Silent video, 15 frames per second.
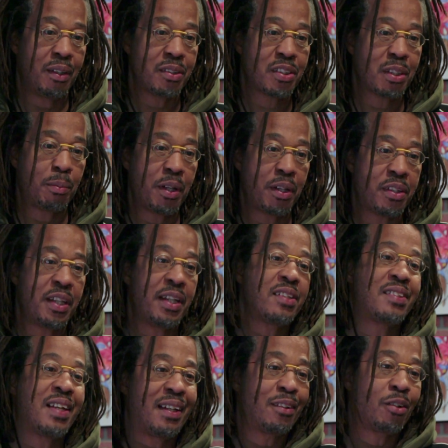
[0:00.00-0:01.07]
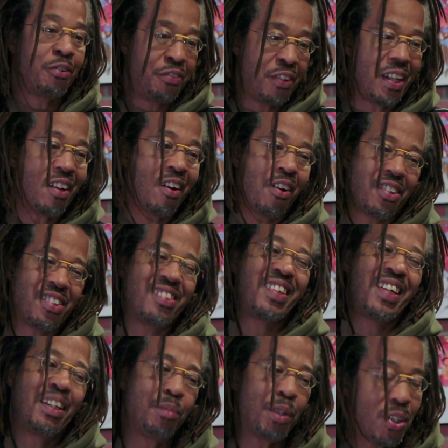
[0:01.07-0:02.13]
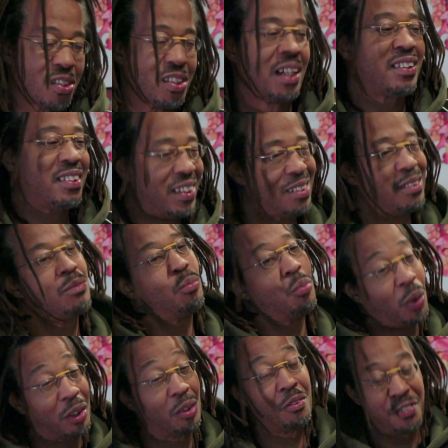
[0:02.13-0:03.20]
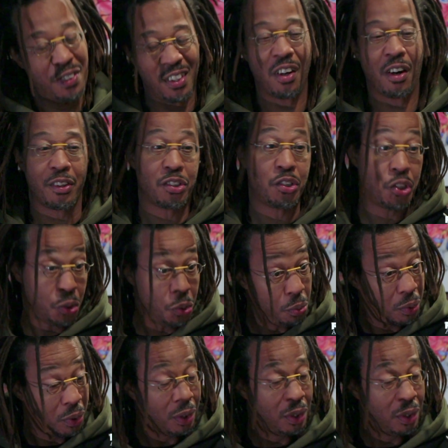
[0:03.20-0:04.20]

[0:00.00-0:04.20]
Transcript: some of the things that graffiti artists did because I did what graffiti artists do.